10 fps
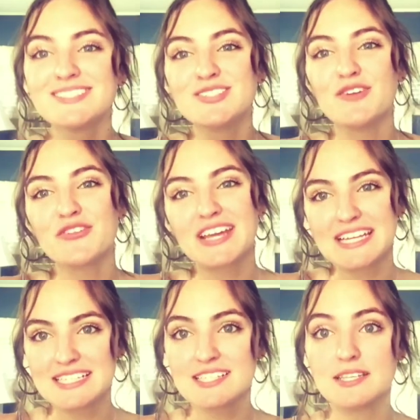Don't
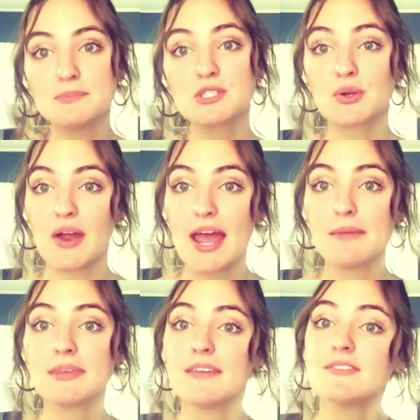forget to
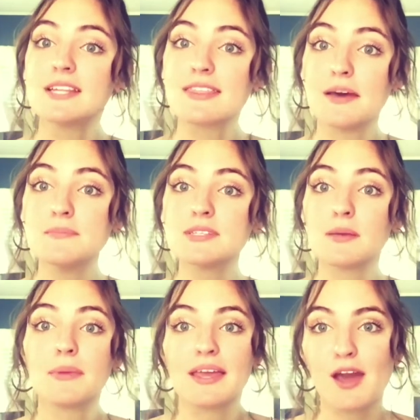subscribe, give it a thumbs
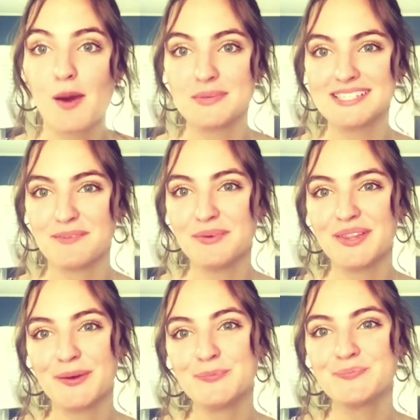up, and comment down
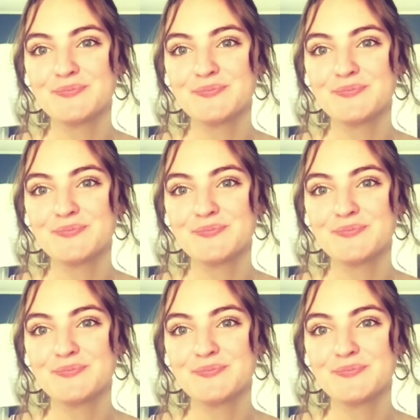below.